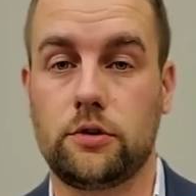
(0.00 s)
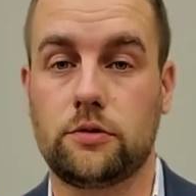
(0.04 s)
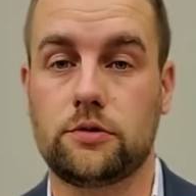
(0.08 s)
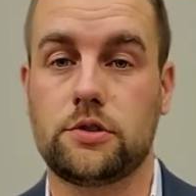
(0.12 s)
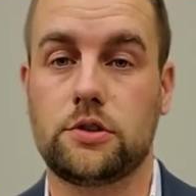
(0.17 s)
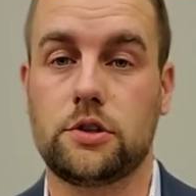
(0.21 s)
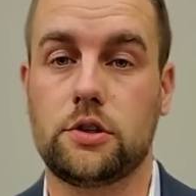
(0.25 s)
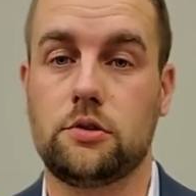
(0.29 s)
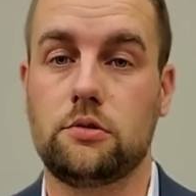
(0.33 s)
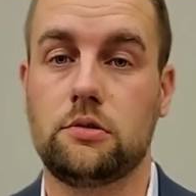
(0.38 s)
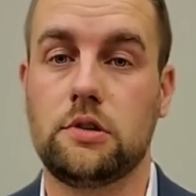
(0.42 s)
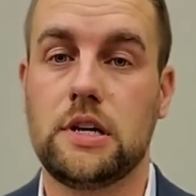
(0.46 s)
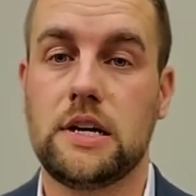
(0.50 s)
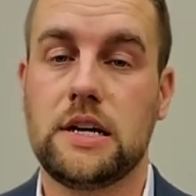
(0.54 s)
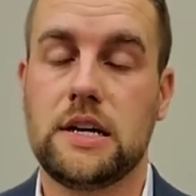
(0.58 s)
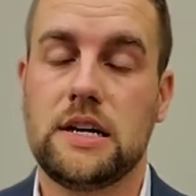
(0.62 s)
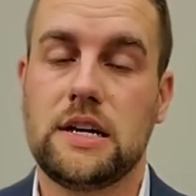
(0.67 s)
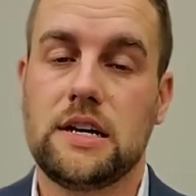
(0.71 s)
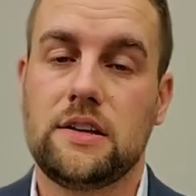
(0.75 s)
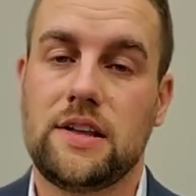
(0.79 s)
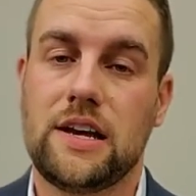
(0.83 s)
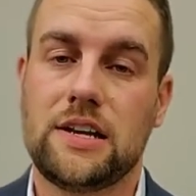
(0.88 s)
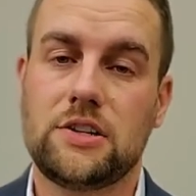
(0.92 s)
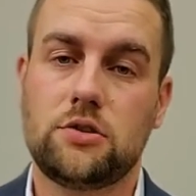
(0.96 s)
So
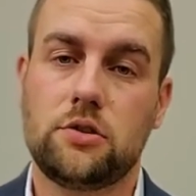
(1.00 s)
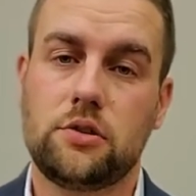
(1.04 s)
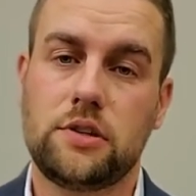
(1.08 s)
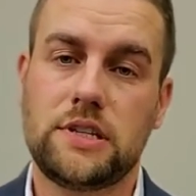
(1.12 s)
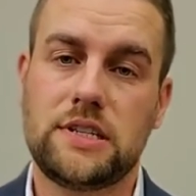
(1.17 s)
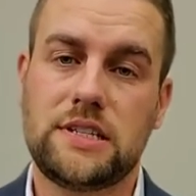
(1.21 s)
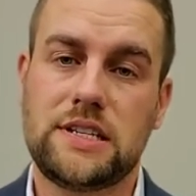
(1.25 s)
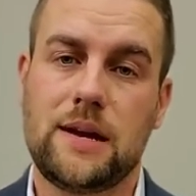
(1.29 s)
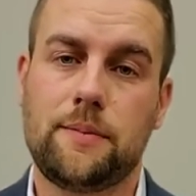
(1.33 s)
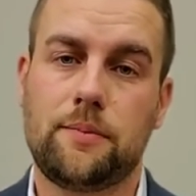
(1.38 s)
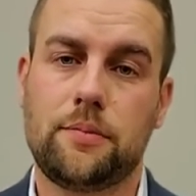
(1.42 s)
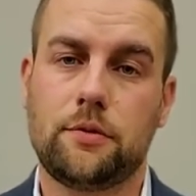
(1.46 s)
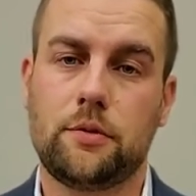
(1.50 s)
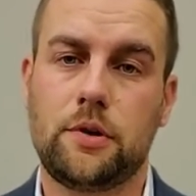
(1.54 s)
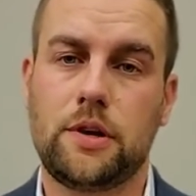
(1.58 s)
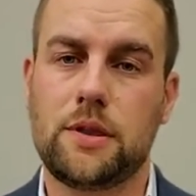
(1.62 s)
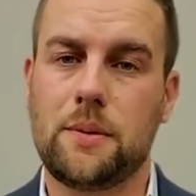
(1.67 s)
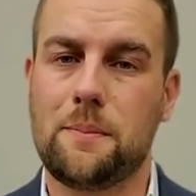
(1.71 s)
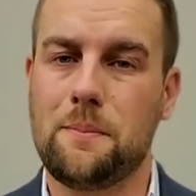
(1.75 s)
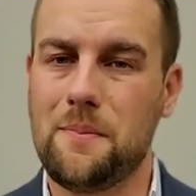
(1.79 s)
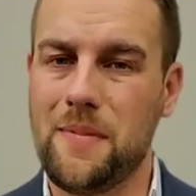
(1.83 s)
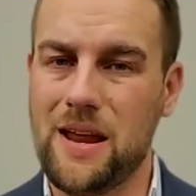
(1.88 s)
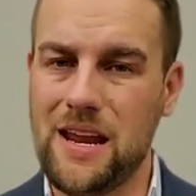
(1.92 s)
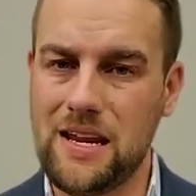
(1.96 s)
that's really step 3. The
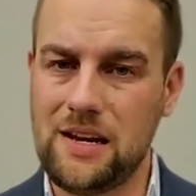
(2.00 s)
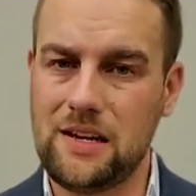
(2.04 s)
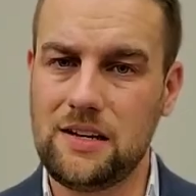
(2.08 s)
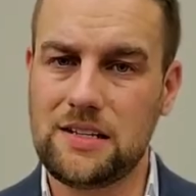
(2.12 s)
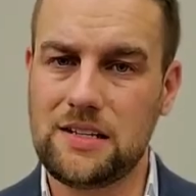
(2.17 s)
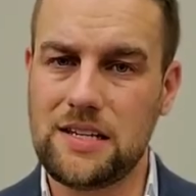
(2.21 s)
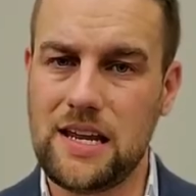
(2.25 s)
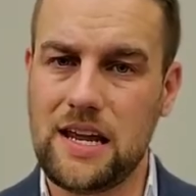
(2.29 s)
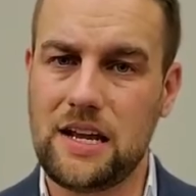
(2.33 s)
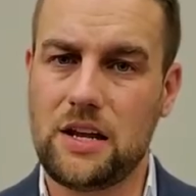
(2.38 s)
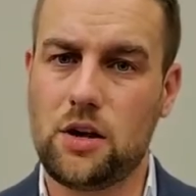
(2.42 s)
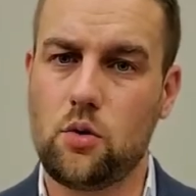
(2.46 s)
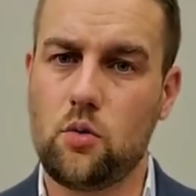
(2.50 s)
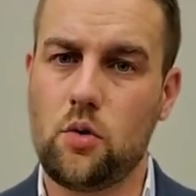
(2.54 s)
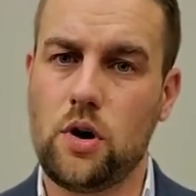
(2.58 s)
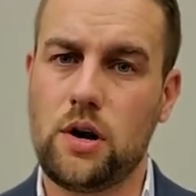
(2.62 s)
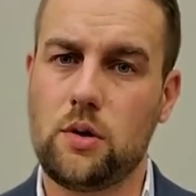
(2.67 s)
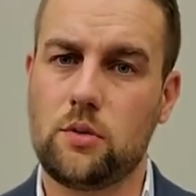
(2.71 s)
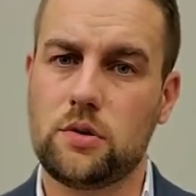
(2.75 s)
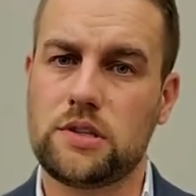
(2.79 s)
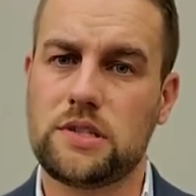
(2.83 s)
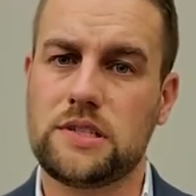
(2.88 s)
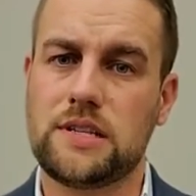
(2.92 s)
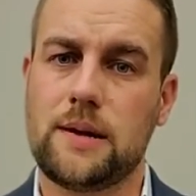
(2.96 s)
main takeaway
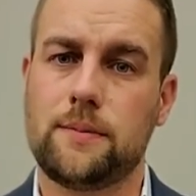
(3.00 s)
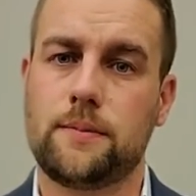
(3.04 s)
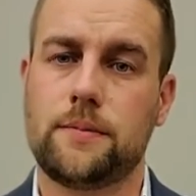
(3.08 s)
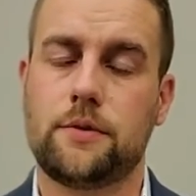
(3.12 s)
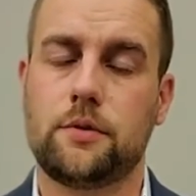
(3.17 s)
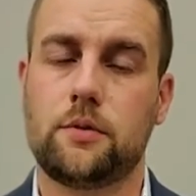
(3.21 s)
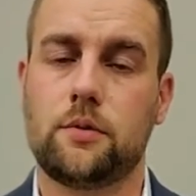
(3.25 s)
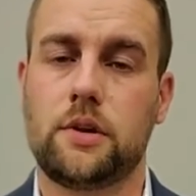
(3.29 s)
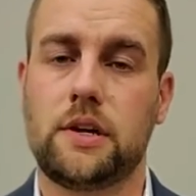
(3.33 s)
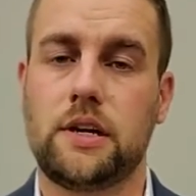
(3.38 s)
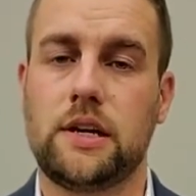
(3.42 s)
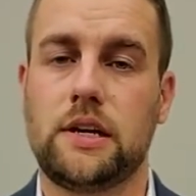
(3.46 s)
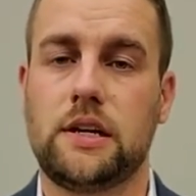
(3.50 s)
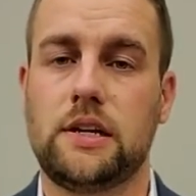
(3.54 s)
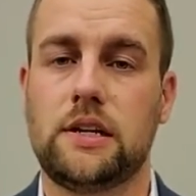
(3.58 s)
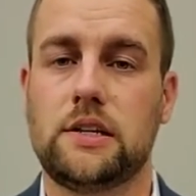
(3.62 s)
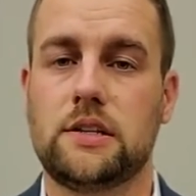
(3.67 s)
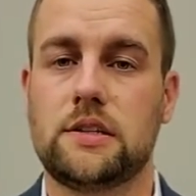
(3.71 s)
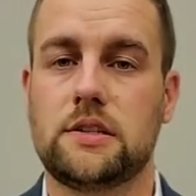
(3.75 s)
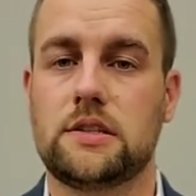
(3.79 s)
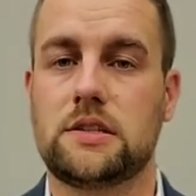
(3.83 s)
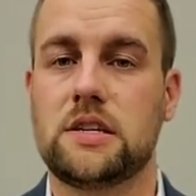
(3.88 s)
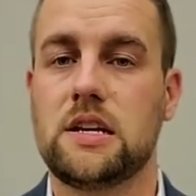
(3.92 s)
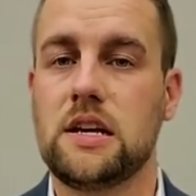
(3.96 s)
with step 3
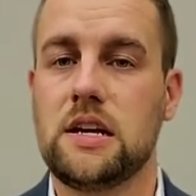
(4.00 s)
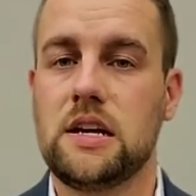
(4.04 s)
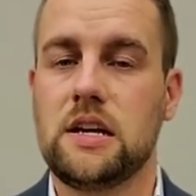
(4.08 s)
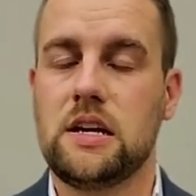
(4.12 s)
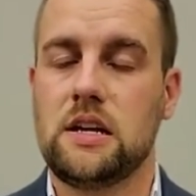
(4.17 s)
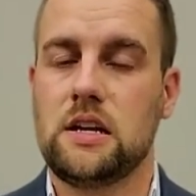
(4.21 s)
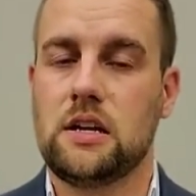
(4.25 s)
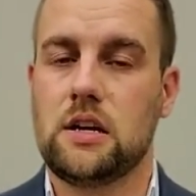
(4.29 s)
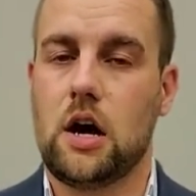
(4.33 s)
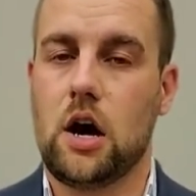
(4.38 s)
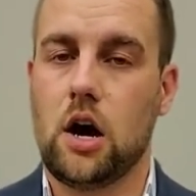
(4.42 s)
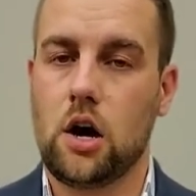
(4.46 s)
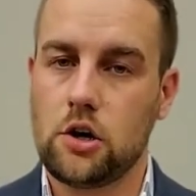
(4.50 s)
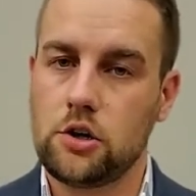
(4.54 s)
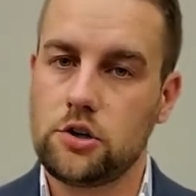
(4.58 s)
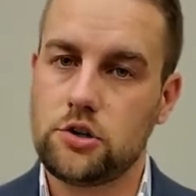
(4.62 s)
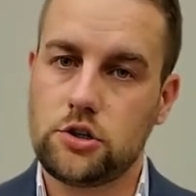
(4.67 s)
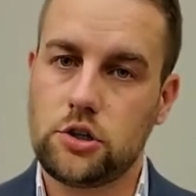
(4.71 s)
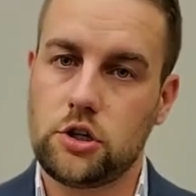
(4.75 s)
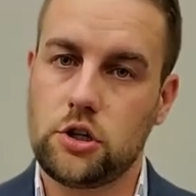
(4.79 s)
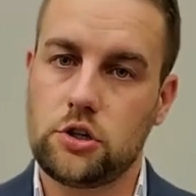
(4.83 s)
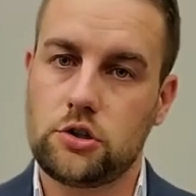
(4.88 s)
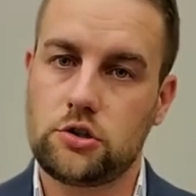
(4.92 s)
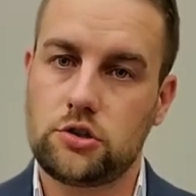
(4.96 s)
is our
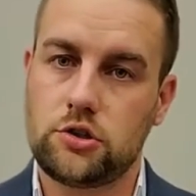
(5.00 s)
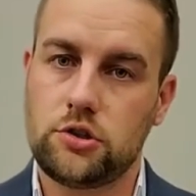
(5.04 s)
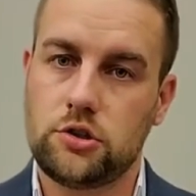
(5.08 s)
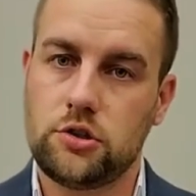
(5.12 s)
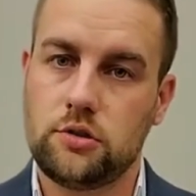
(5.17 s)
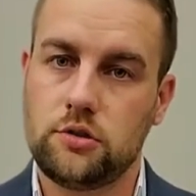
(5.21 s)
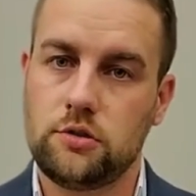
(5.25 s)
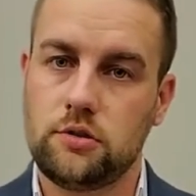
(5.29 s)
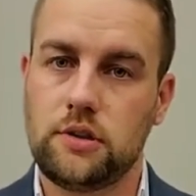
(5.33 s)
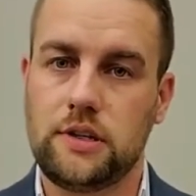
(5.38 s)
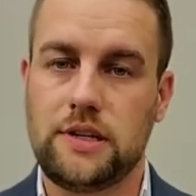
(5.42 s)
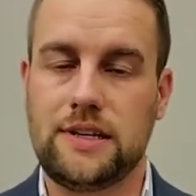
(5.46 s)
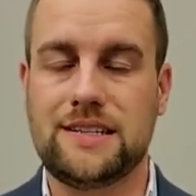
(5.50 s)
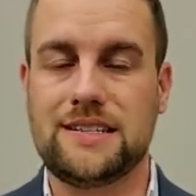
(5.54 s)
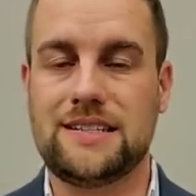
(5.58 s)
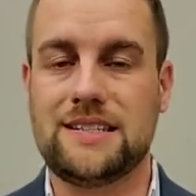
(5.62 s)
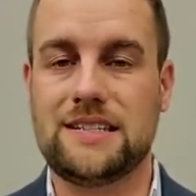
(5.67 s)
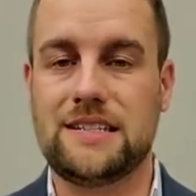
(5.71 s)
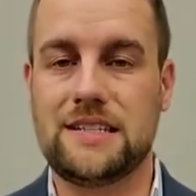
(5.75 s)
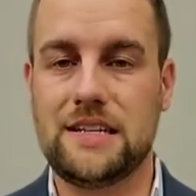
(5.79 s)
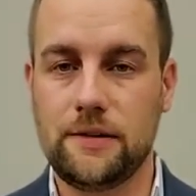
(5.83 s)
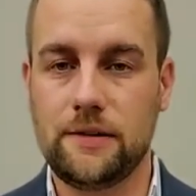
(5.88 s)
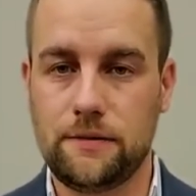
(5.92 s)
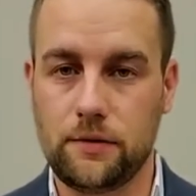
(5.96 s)
search is
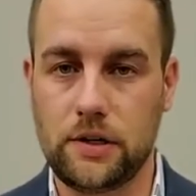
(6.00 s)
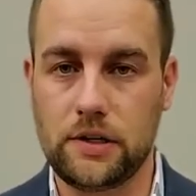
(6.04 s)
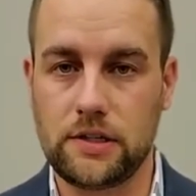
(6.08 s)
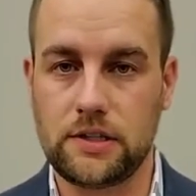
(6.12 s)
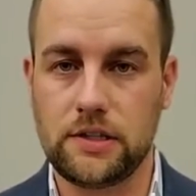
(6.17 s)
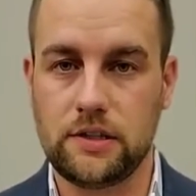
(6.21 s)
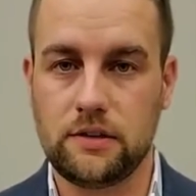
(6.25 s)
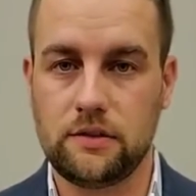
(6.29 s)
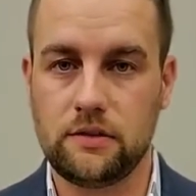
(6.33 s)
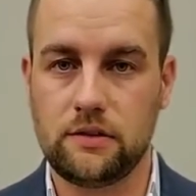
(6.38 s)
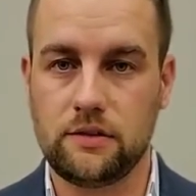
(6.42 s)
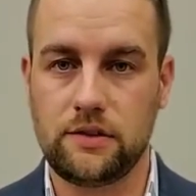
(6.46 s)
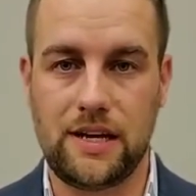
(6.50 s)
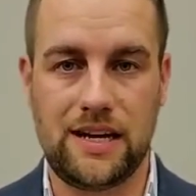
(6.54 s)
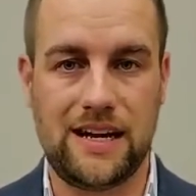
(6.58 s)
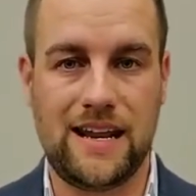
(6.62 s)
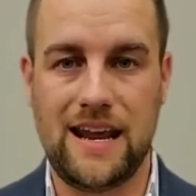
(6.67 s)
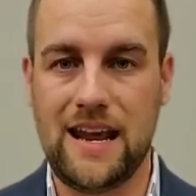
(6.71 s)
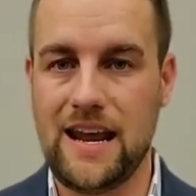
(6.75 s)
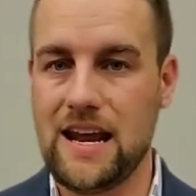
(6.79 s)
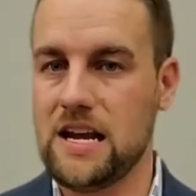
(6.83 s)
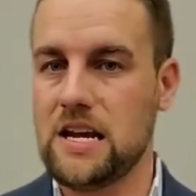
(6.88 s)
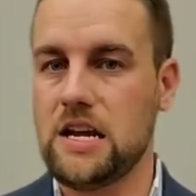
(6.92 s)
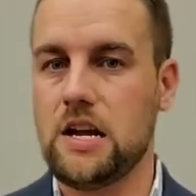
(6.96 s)
different than
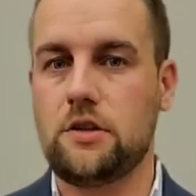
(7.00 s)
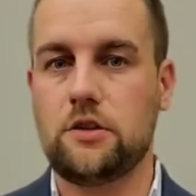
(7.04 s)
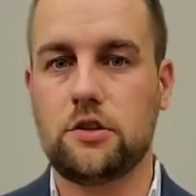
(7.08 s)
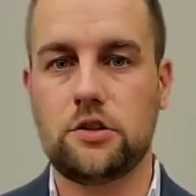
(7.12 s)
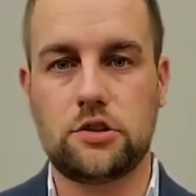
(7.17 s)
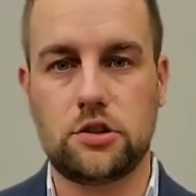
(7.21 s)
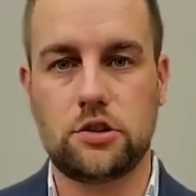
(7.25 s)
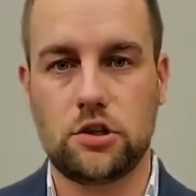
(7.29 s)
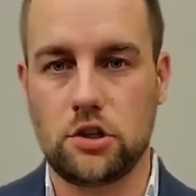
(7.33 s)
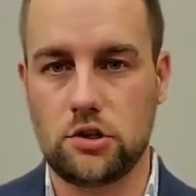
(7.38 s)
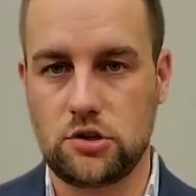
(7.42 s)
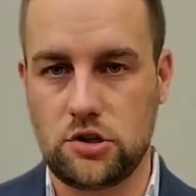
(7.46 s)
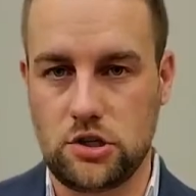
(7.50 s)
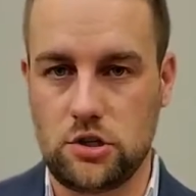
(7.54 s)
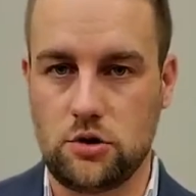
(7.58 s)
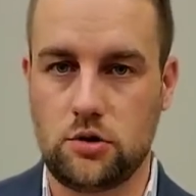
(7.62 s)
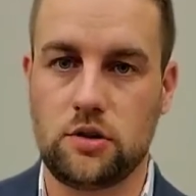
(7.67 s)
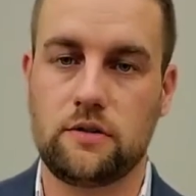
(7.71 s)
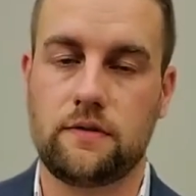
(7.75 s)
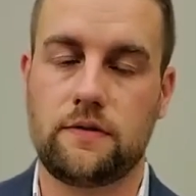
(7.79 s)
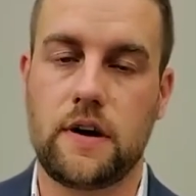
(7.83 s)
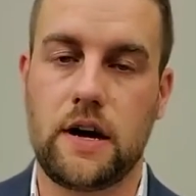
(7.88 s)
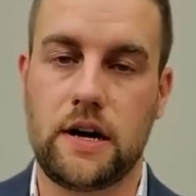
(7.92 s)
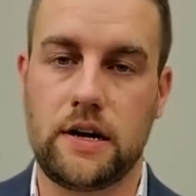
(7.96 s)
any other search that you can
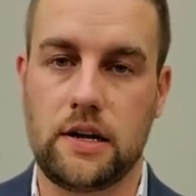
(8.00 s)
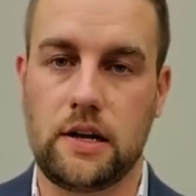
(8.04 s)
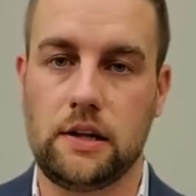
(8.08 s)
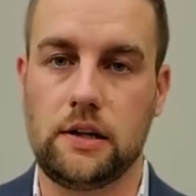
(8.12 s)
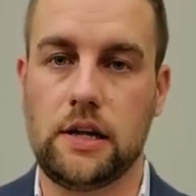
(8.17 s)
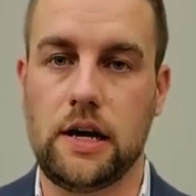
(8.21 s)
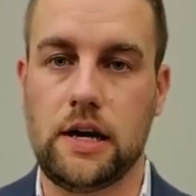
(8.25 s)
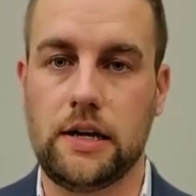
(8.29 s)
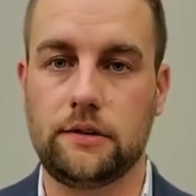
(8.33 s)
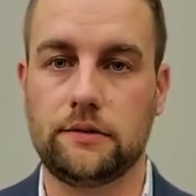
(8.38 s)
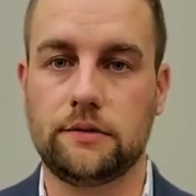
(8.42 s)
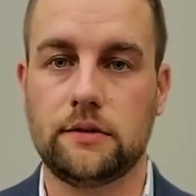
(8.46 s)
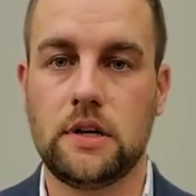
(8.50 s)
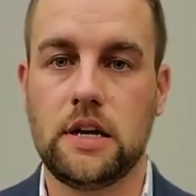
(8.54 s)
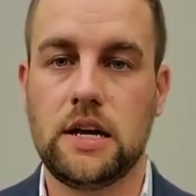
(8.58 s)
find online.